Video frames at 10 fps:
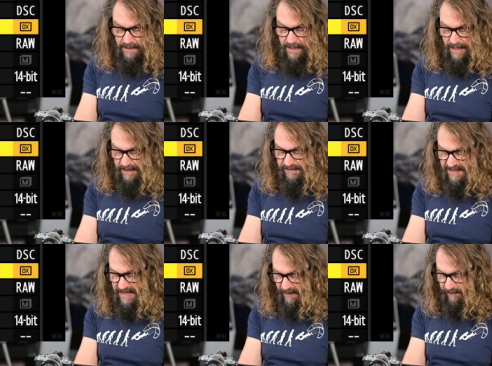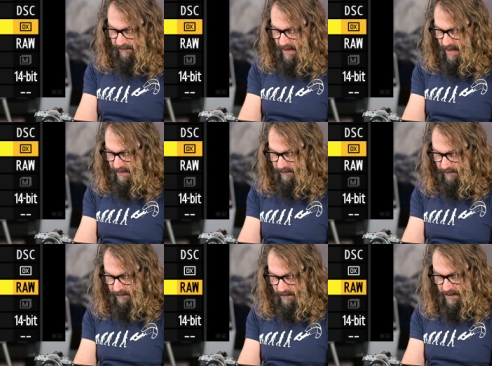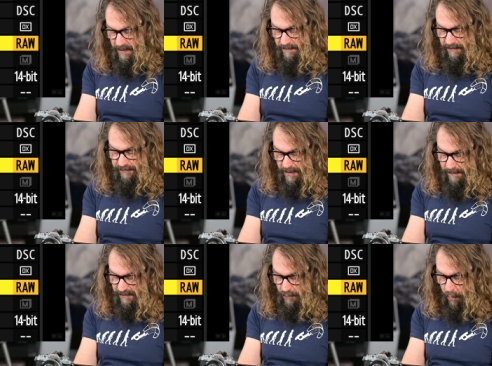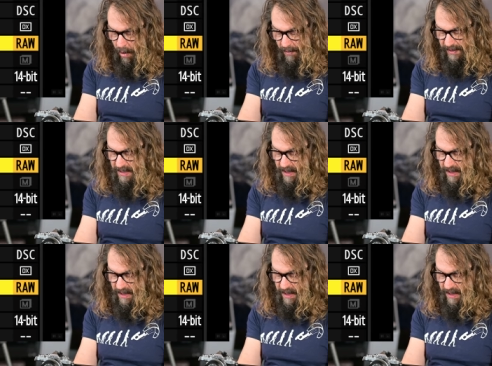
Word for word: uh, D X size. There's your image quality.